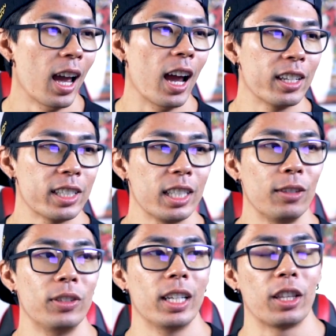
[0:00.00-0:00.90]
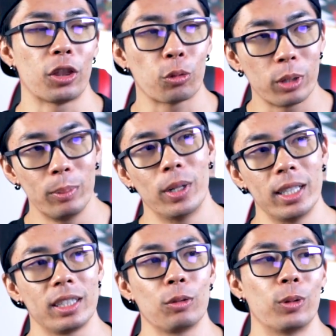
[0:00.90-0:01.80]
I achieved in 3
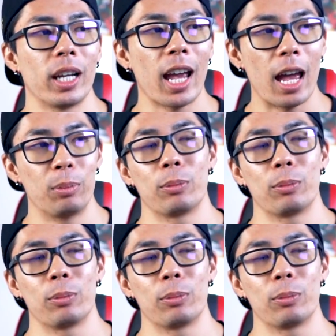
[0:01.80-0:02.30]
months what I had